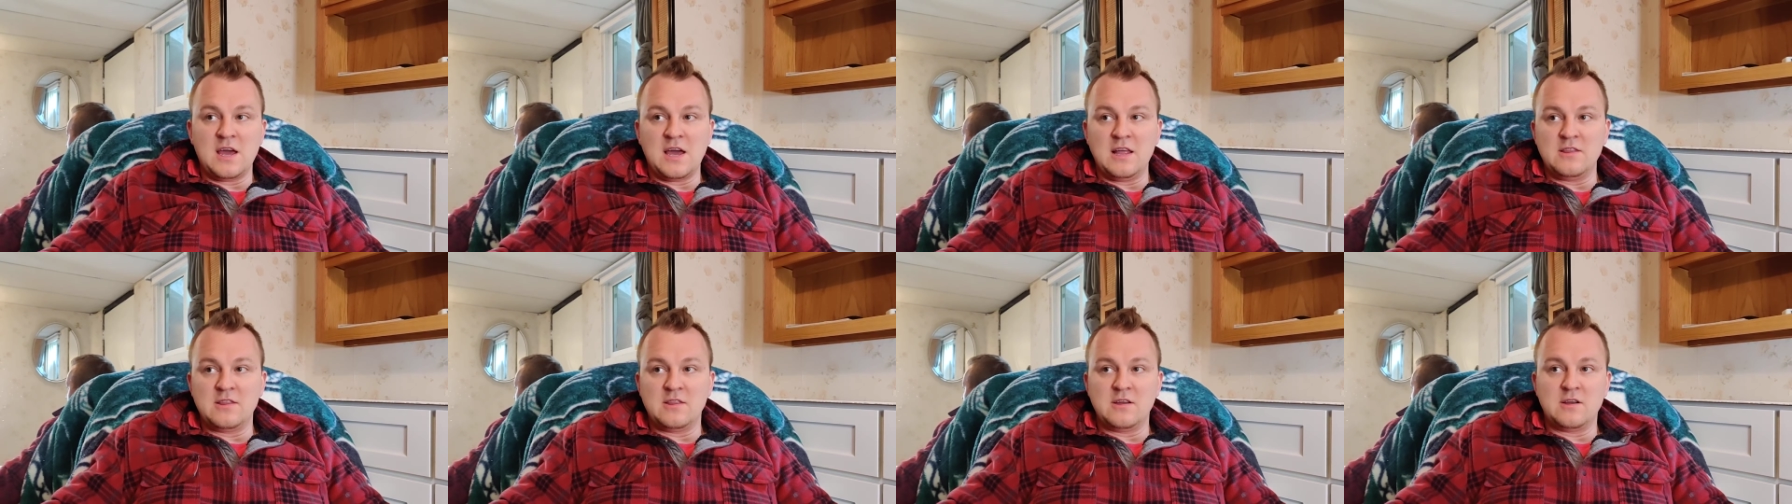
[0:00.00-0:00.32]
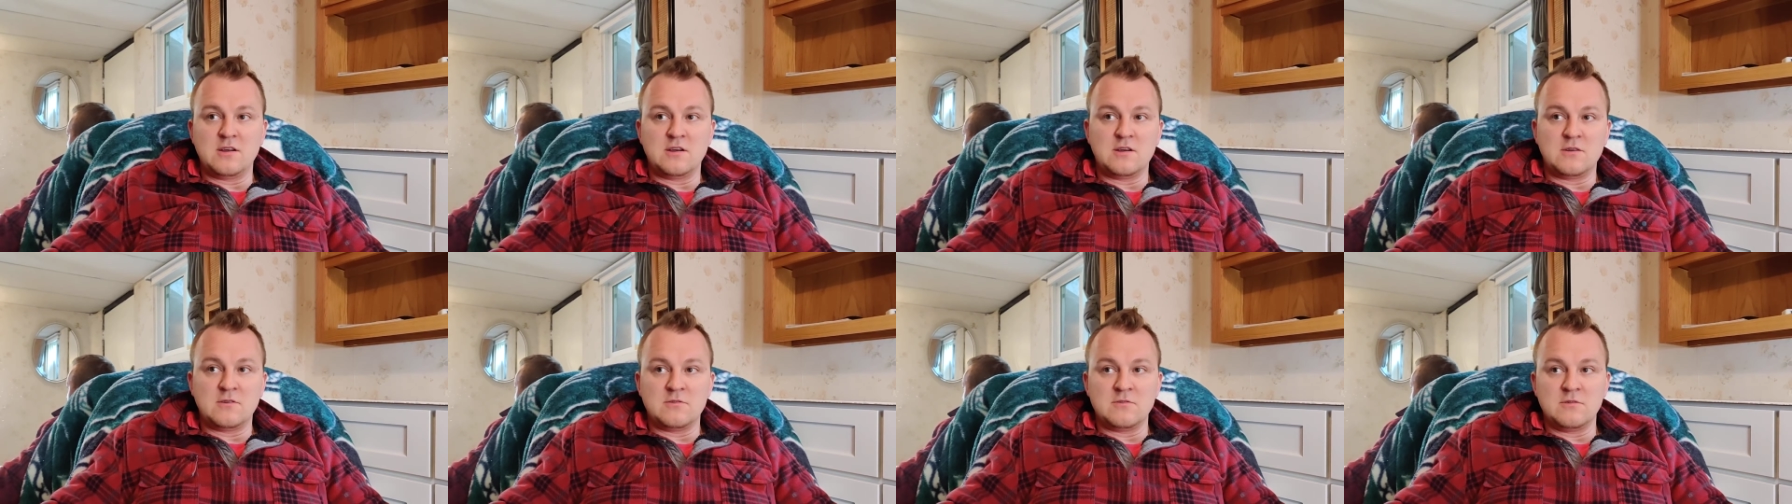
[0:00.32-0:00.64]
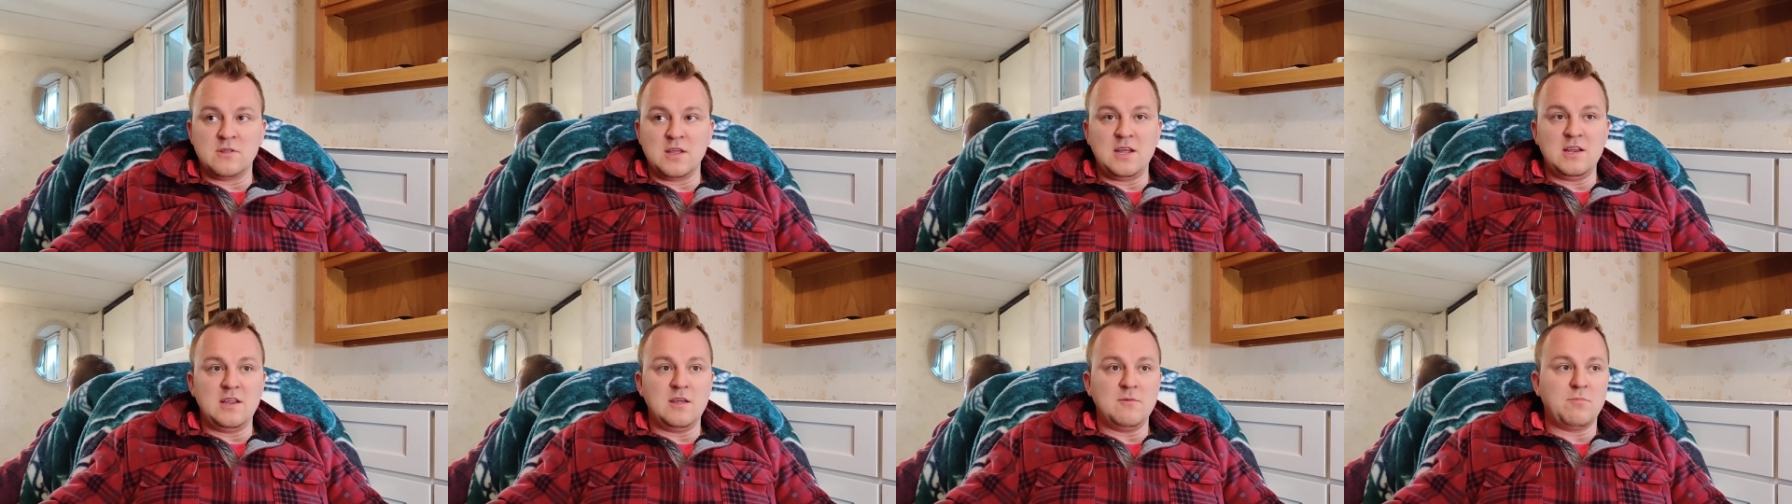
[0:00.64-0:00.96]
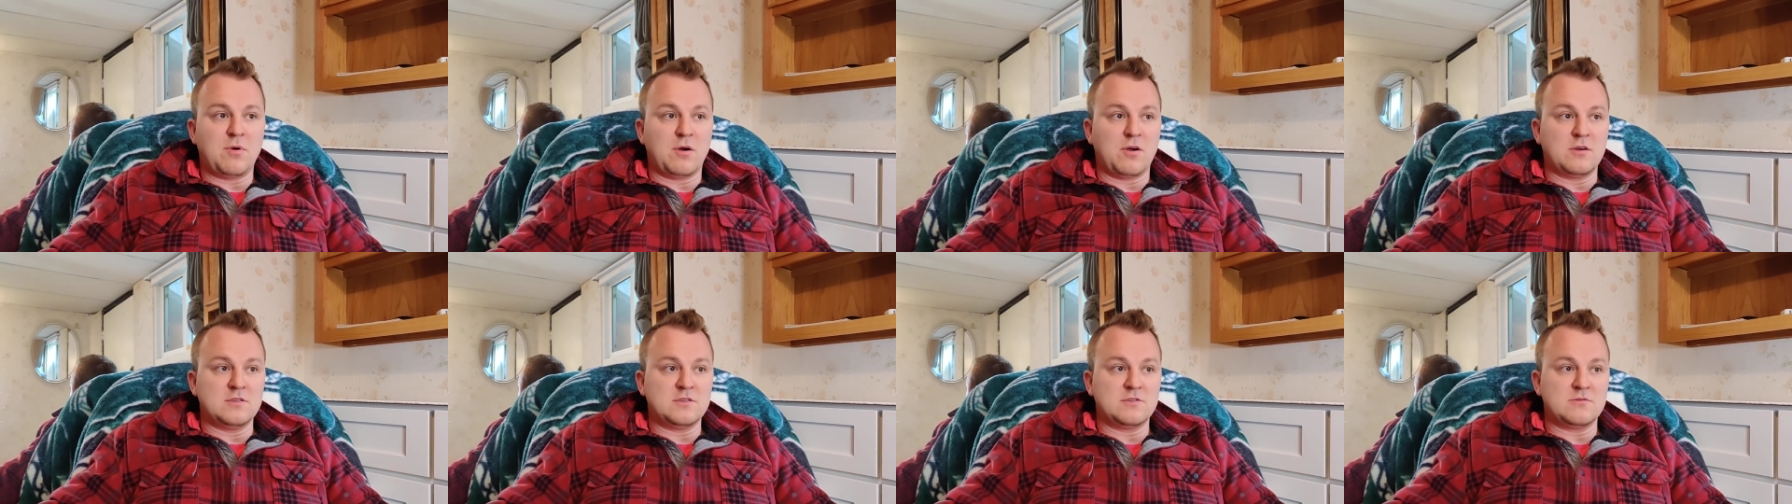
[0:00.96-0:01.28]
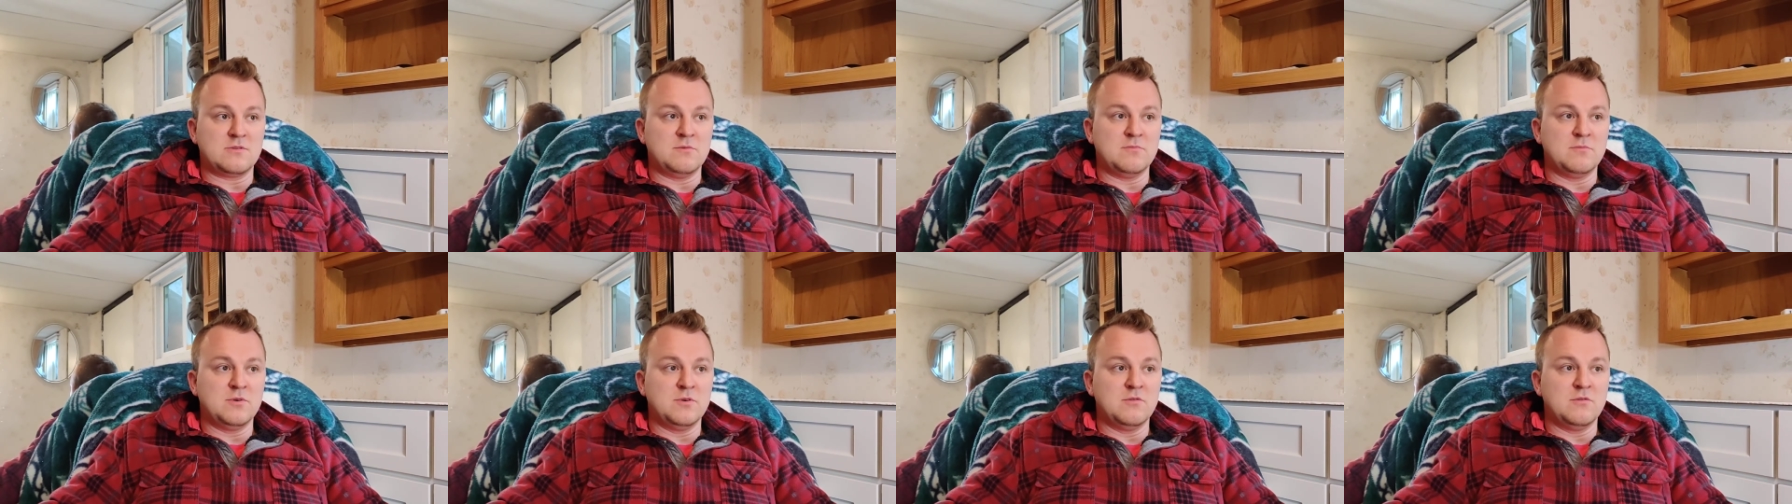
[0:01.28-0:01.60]
had their lady parts
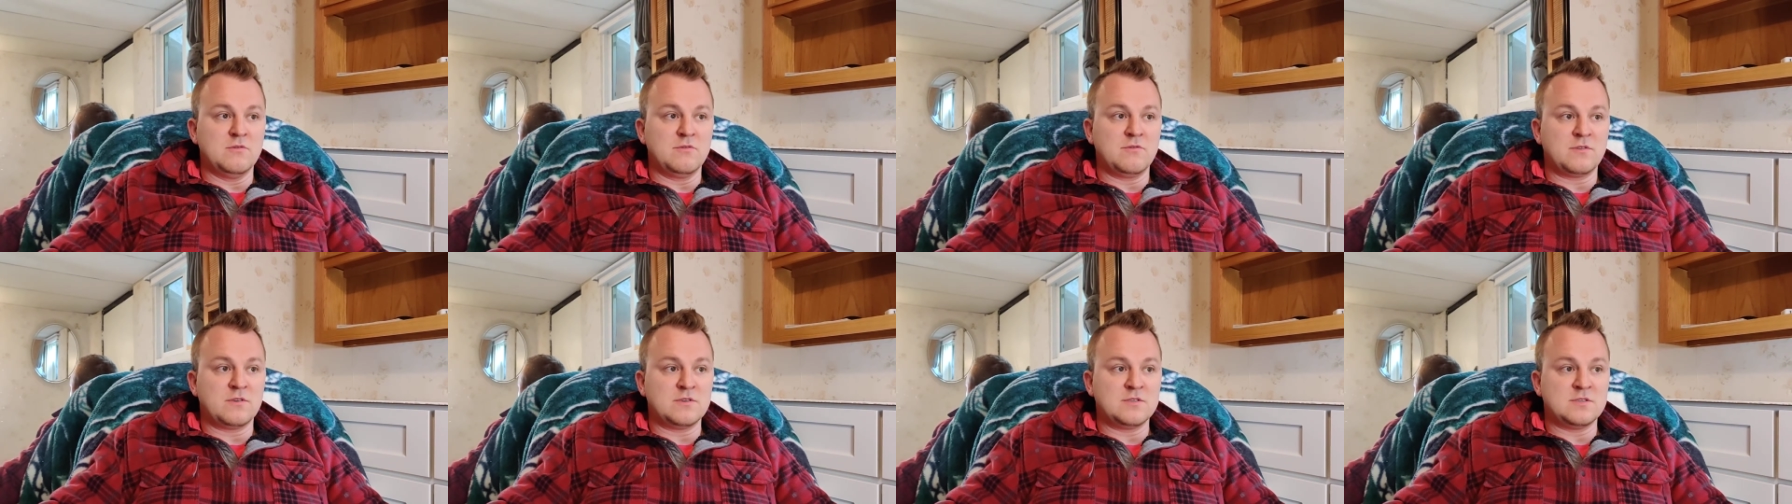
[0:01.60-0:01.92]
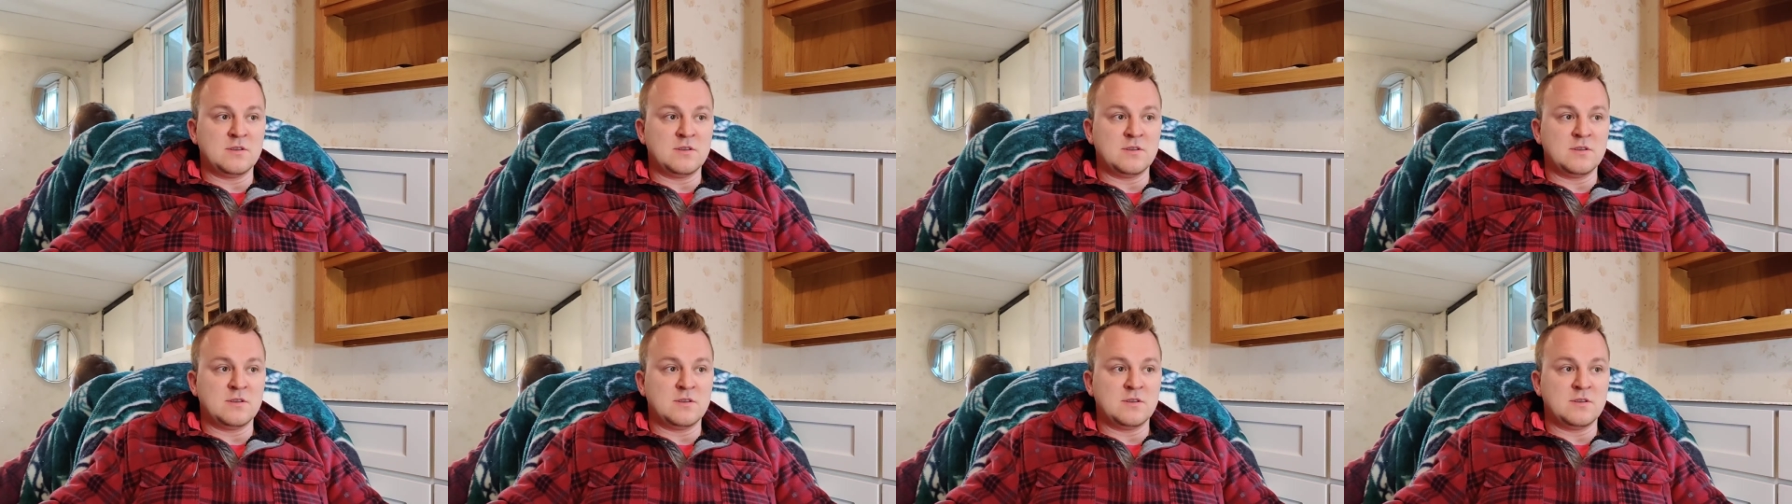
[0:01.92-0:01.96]
removed for